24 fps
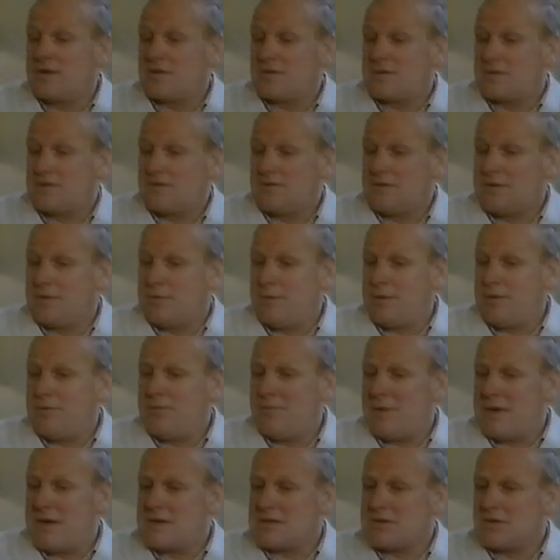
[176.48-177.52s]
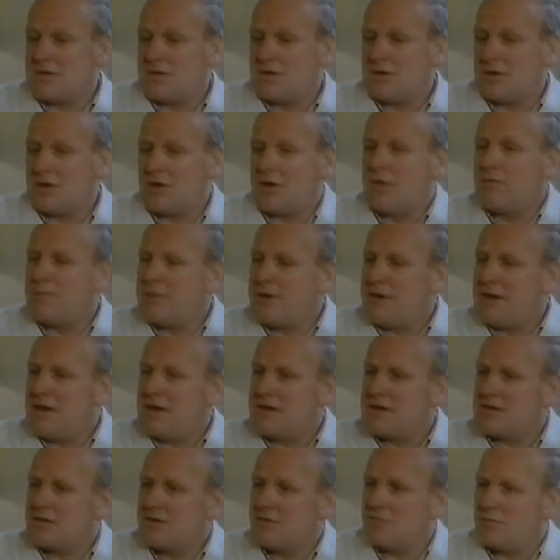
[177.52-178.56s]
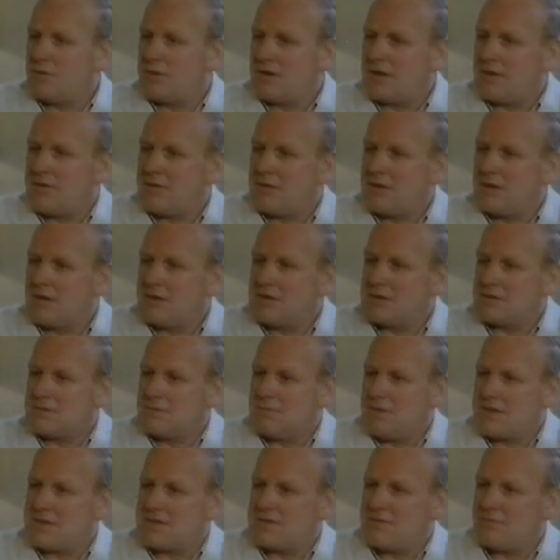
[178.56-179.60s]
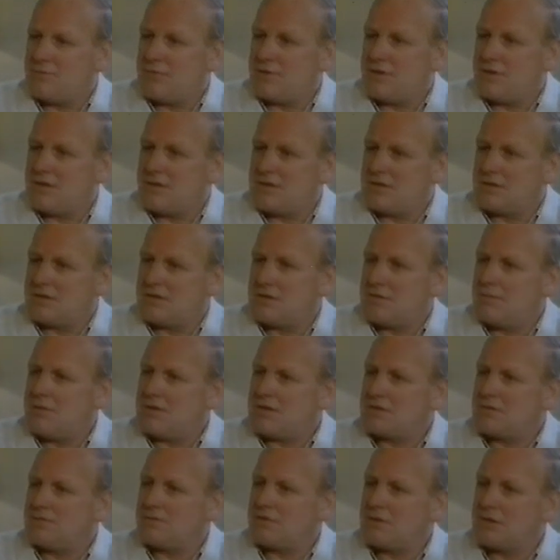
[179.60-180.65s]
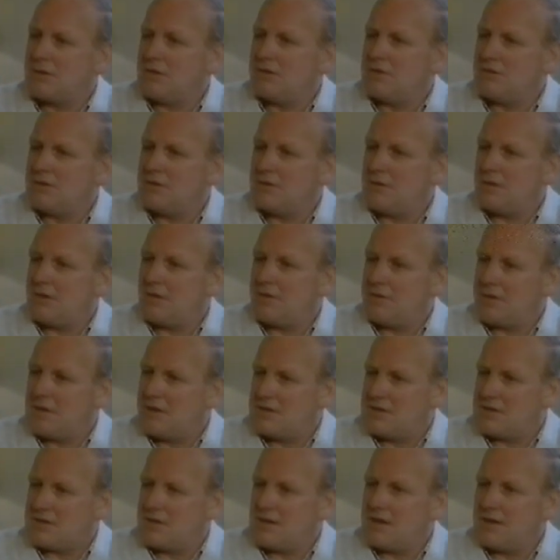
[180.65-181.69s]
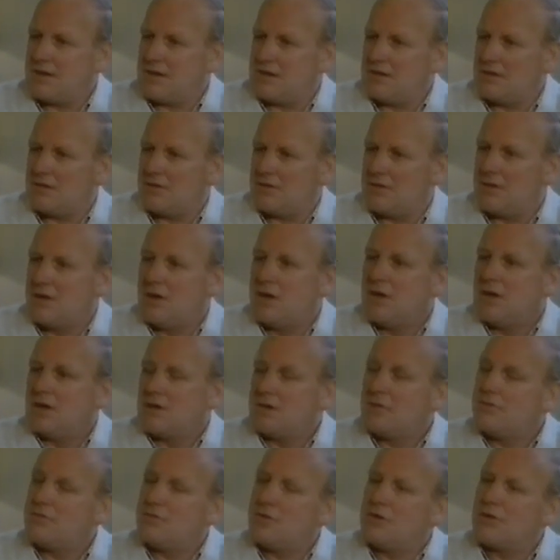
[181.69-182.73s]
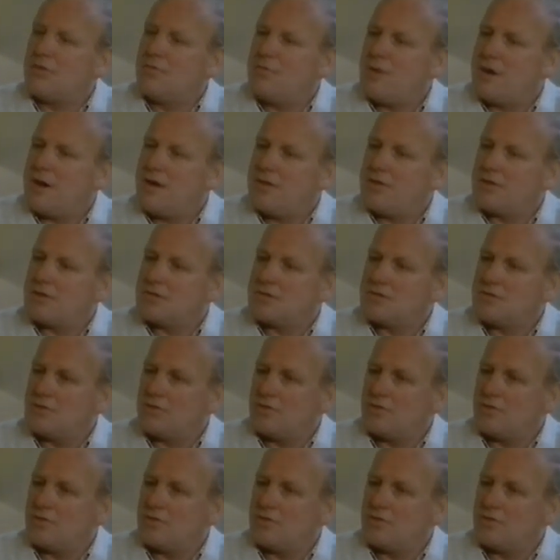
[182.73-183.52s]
philosophy's been based on a combination of what I think is the best of British and the best of the continent. I think it's ideal if you can marry those